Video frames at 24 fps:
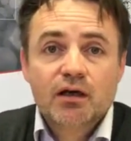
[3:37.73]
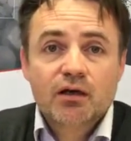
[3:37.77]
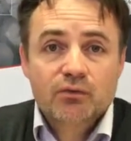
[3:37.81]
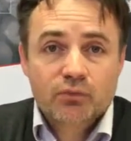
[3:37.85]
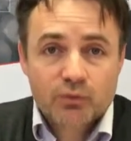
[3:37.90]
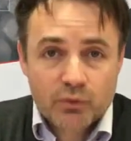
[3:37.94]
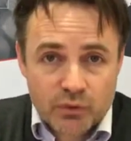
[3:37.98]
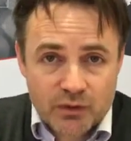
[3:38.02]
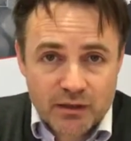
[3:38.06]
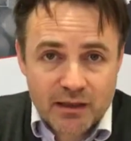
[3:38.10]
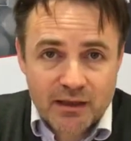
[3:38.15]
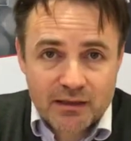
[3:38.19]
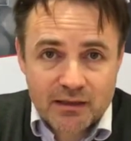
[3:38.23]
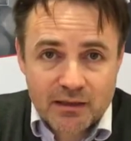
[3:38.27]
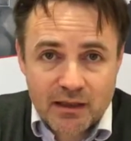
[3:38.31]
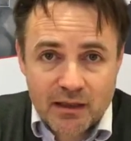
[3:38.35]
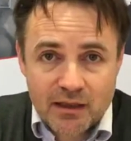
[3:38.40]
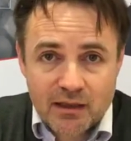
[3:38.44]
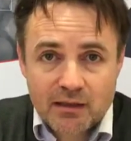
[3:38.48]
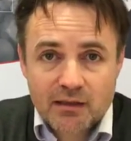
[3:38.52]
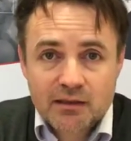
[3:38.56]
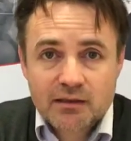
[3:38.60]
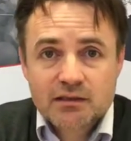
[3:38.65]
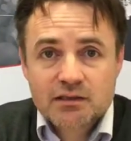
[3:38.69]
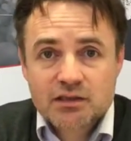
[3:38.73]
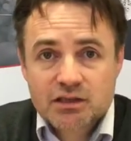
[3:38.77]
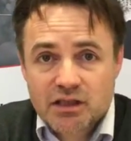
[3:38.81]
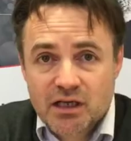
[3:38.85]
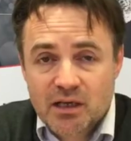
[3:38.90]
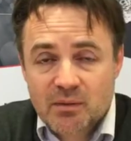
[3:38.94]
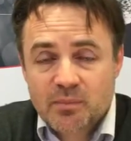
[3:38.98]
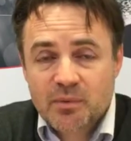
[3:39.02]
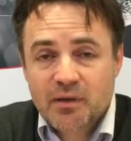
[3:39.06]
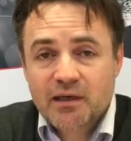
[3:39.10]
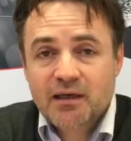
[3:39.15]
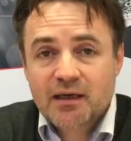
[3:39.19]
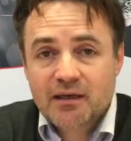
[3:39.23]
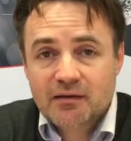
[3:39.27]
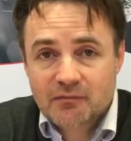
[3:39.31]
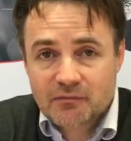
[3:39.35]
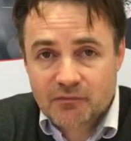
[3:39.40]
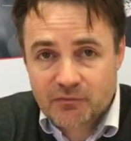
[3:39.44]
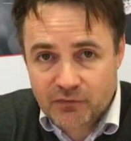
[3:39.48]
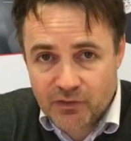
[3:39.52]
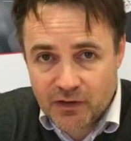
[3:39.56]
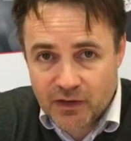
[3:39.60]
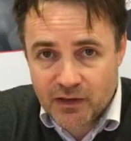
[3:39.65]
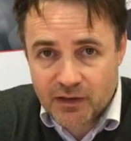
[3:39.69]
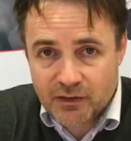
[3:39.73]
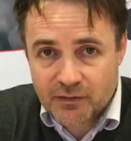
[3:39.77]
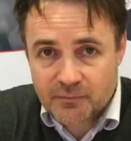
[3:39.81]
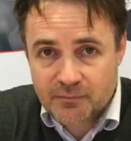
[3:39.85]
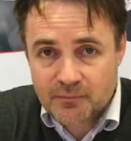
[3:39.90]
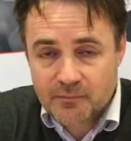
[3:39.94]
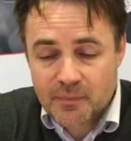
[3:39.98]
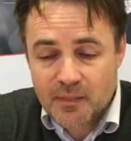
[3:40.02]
root canal shaping and filling.